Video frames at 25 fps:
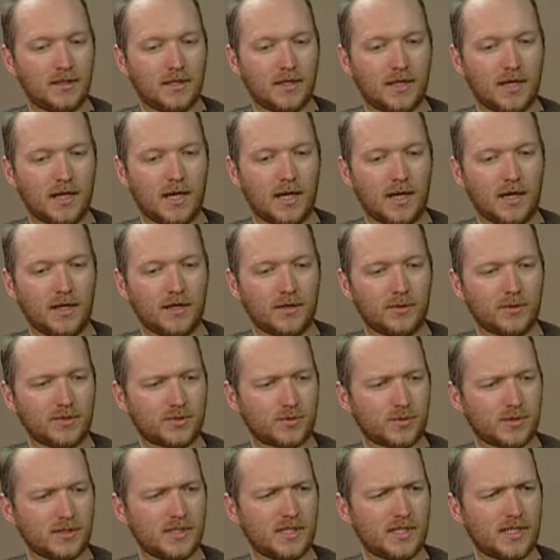And it was
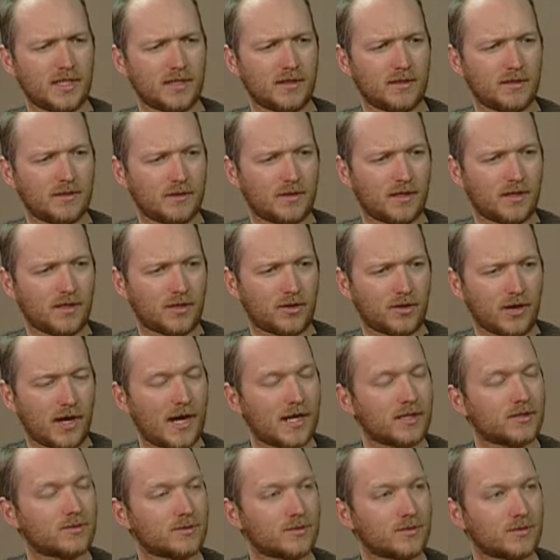really a
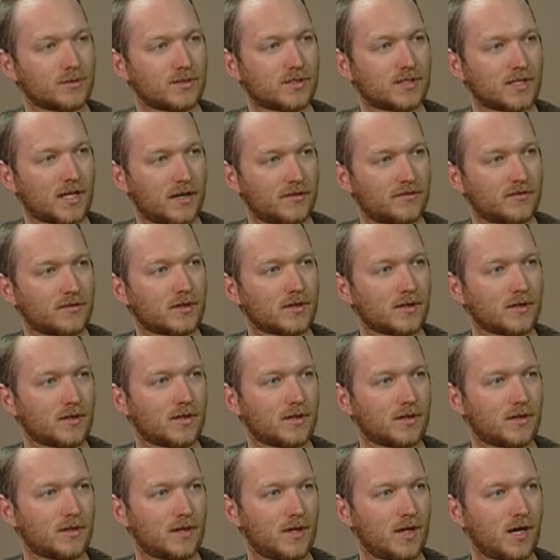grassroots effort
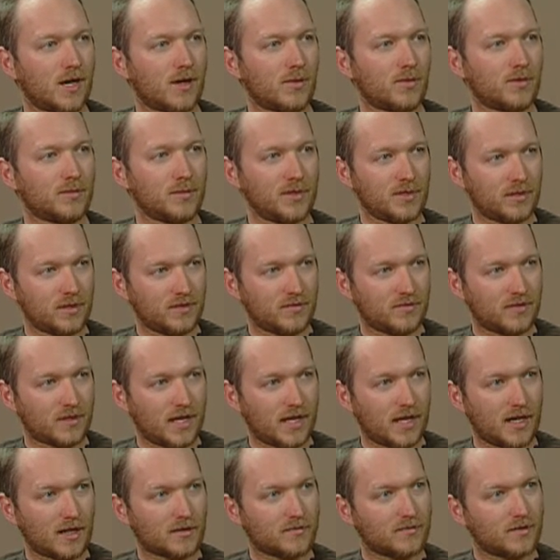with Muley
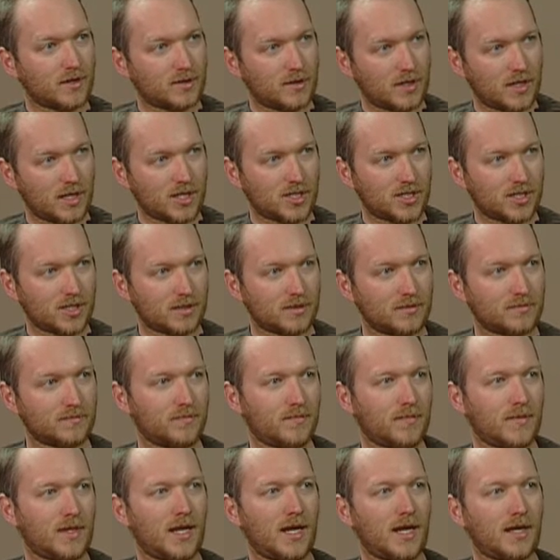Fanatic Foundation
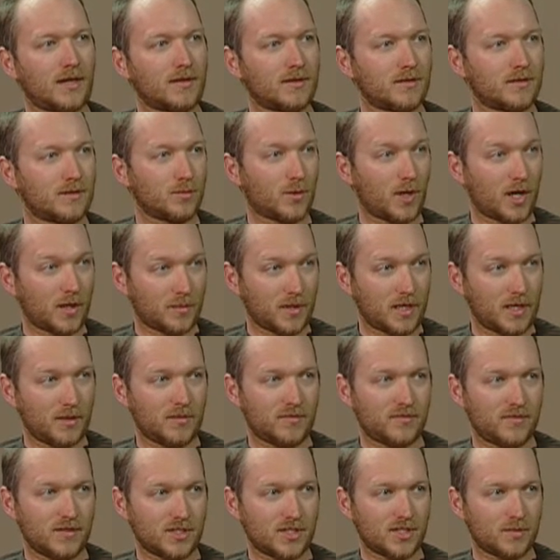and the Wyoming Game
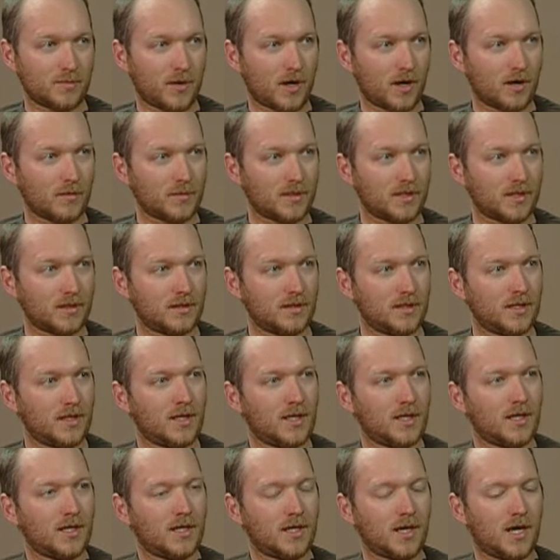and Fish Department
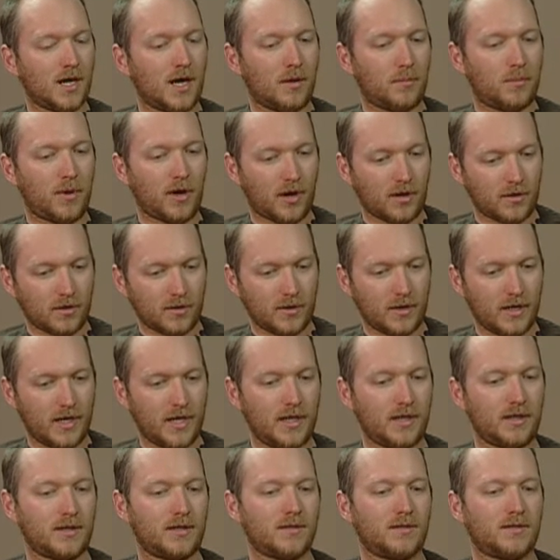
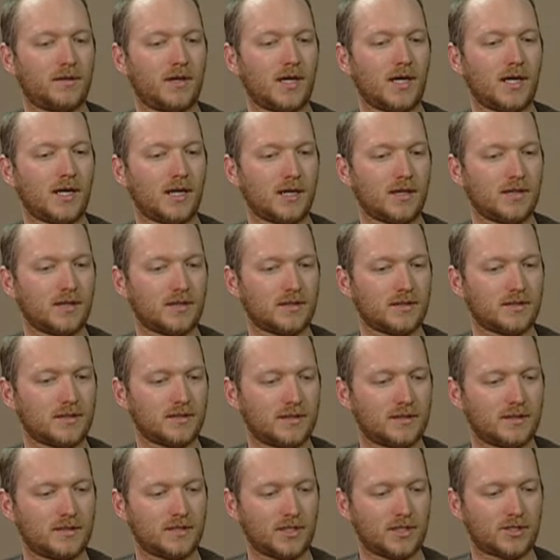partnering
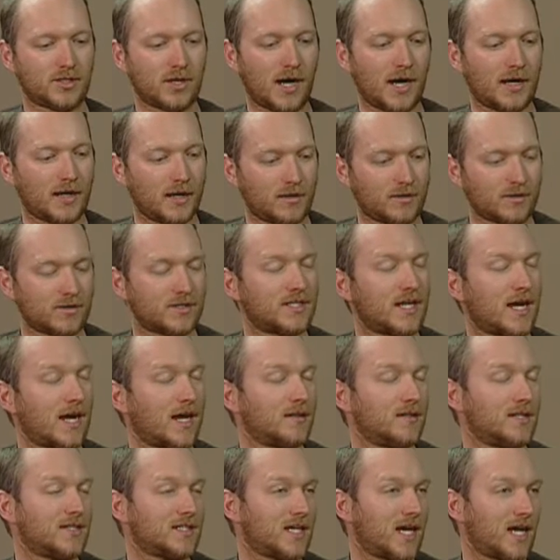to try and
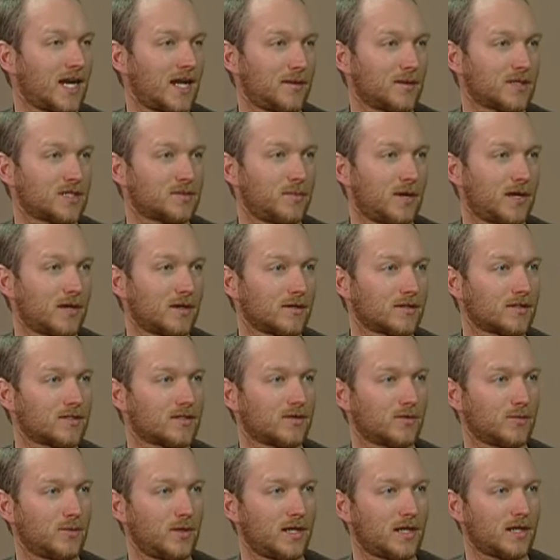understand these dynamics better so
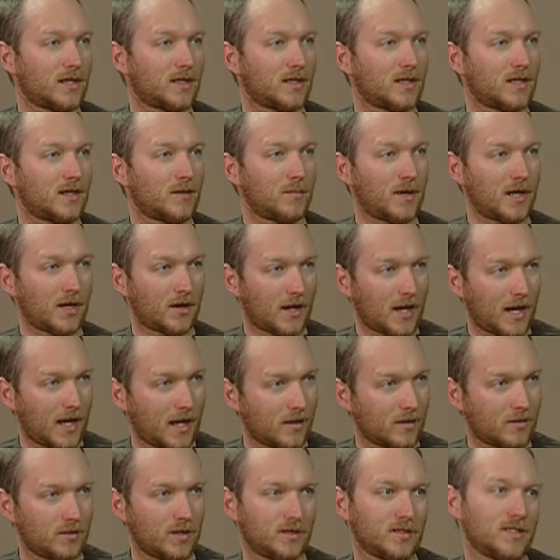that we can get a better
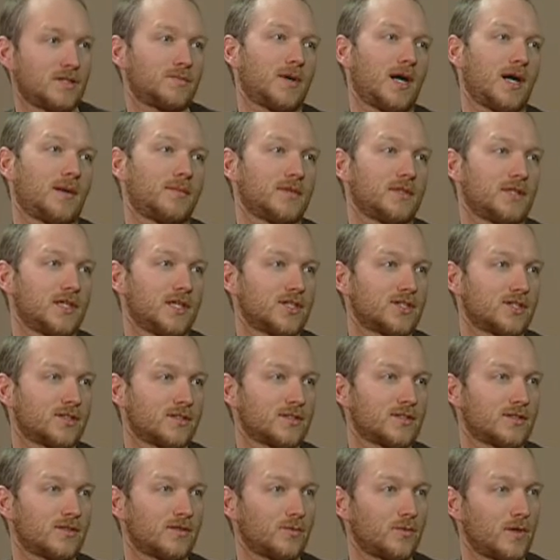handle on these
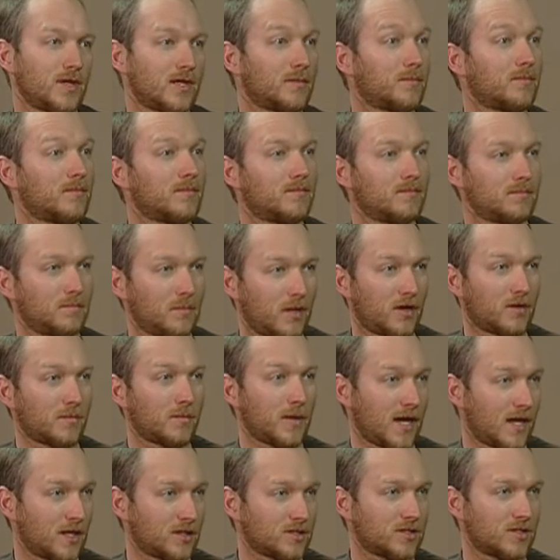populations so that we can better
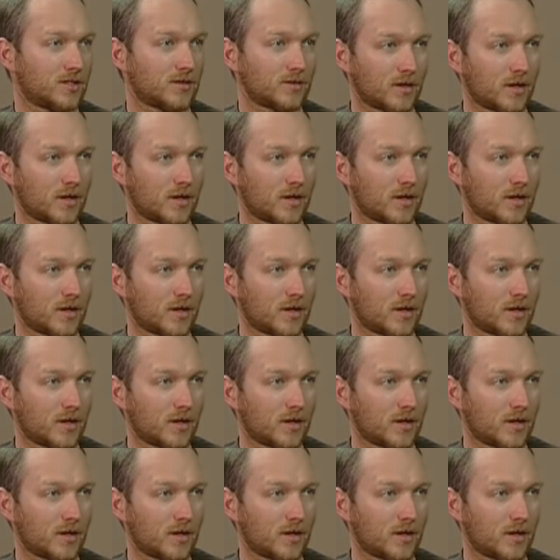manage their